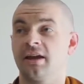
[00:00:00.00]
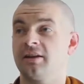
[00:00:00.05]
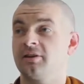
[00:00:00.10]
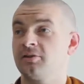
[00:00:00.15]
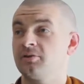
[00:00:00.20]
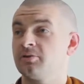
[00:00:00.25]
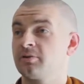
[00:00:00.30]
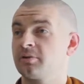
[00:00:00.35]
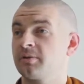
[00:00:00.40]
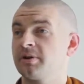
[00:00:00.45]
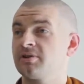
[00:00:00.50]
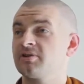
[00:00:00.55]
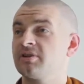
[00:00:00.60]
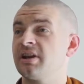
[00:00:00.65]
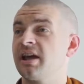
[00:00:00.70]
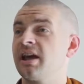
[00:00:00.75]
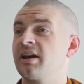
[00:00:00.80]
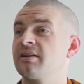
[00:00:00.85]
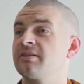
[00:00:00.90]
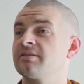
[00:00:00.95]
your question,
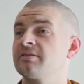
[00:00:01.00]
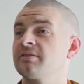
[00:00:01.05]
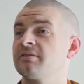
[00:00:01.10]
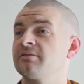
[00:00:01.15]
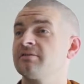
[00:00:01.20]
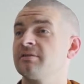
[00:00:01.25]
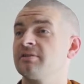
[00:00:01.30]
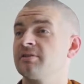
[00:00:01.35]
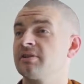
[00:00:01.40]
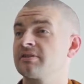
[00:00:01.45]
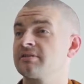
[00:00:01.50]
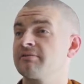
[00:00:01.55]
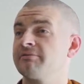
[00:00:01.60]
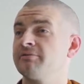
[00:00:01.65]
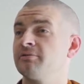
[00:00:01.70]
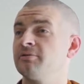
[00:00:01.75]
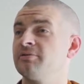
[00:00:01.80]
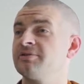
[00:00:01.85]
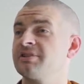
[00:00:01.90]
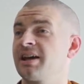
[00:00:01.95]
how does the
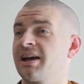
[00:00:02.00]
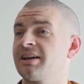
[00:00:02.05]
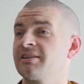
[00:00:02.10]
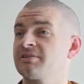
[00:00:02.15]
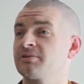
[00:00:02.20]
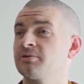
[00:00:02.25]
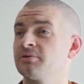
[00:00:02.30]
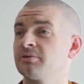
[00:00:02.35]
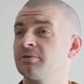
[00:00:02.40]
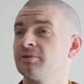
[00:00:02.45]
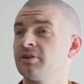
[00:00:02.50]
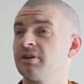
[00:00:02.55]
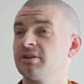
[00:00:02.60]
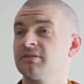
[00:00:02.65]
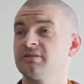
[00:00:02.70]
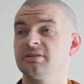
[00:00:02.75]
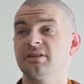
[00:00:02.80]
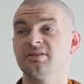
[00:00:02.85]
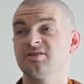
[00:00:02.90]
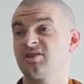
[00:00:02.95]
food taste good or not?
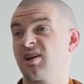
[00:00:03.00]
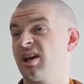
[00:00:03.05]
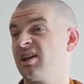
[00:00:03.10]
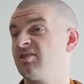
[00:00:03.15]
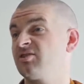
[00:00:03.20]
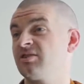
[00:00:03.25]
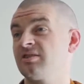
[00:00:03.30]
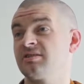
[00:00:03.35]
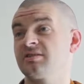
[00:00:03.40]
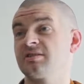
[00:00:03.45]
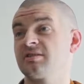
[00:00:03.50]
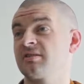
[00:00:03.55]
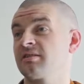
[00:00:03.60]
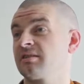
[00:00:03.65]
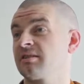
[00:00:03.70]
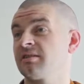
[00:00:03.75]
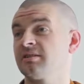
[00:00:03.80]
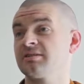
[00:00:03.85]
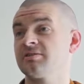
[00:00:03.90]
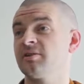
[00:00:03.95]
It changes,
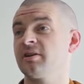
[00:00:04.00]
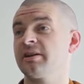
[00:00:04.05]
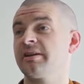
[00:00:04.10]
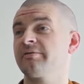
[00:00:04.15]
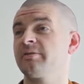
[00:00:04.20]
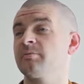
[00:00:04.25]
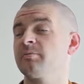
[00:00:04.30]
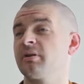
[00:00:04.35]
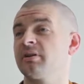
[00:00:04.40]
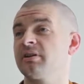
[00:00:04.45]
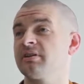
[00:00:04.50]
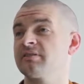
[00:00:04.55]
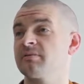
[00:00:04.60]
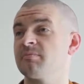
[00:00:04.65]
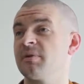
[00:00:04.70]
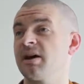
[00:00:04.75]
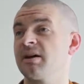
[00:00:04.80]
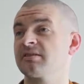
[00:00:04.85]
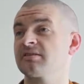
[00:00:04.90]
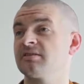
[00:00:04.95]
because not everybody's a
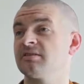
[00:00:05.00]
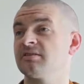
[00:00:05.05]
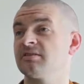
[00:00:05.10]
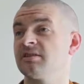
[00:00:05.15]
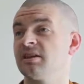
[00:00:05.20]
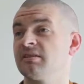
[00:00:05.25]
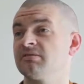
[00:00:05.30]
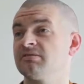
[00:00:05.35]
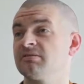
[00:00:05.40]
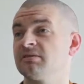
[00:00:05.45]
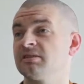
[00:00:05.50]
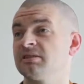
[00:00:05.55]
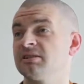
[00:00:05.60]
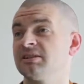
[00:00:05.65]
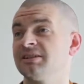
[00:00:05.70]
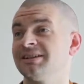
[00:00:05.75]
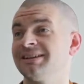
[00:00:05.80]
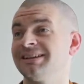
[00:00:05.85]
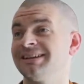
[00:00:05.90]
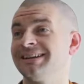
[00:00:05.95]
master chef.
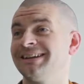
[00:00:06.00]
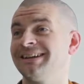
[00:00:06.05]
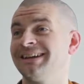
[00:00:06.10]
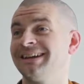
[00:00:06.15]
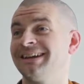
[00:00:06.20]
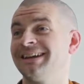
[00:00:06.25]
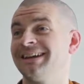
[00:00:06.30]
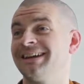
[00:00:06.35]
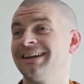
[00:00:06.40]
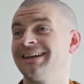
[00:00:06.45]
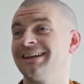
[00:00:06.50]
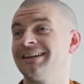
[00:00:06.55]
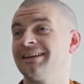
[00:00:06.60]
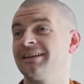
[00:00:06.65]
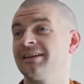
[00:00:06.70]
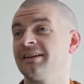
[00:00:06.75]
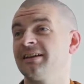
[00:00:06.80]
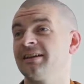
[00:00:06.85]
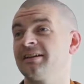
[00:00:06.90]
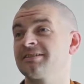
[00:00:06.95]

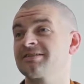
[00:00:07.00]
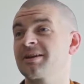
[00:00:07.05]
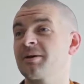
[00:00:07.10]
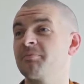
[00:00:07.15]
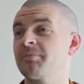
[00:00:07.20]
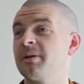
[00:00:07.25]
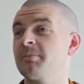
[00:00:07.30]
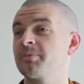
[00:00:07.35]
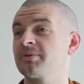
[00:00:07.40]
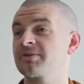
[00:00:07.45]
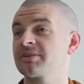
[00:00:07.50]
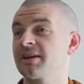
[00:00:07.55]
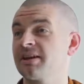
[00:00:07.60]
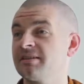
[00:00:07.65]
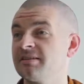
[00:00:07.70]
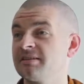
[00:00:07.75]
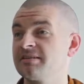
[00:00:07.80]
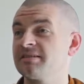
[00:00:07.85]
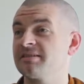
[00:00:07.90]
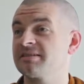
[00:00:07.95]
Some people say,
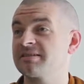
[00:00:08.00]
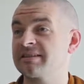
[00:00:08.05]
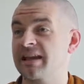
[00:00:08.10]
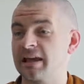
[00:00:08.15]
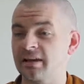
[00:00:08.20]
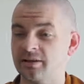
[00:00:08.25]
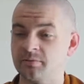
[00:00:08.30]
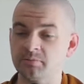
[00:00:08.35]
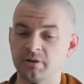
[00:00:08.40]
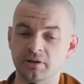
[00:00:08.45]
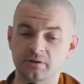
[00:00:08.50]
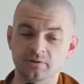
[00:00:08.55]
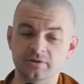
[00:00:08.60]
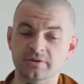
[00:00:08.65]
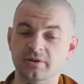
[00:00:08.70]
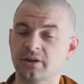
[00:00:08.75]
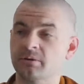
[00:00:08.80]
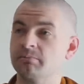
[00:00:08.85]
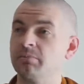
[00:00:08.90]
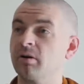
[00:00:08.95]
this is salad, but it looks
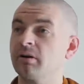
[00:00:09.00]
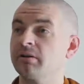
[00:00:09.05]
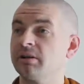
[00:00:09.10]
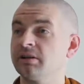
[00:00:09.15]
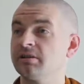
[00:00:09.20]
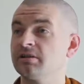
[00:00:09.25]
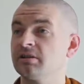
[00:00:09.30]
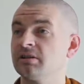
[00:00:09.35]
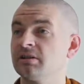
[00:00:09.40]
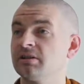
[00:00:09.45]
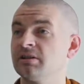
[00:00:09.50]
like porridge.